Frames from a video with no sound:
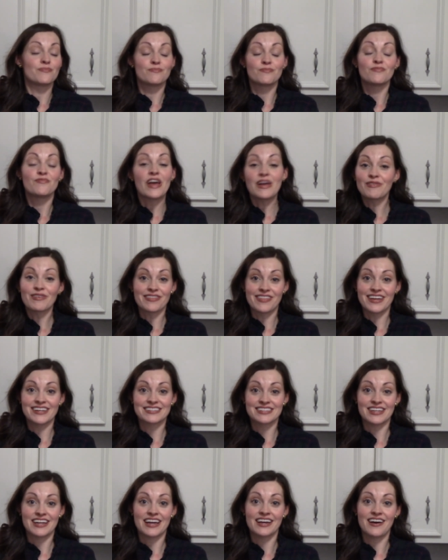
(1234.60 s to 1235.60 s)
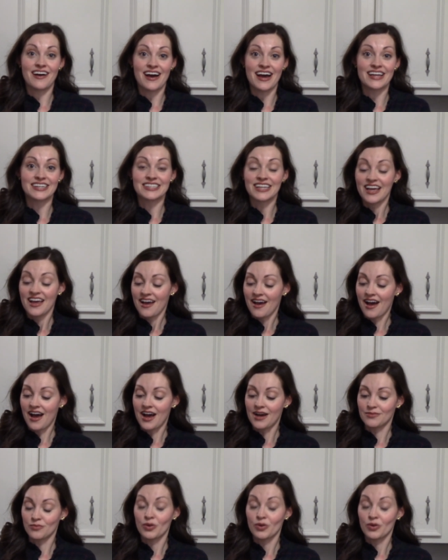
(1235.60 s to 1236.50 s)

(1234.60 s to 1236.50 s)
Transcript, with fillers: favorite things that I got,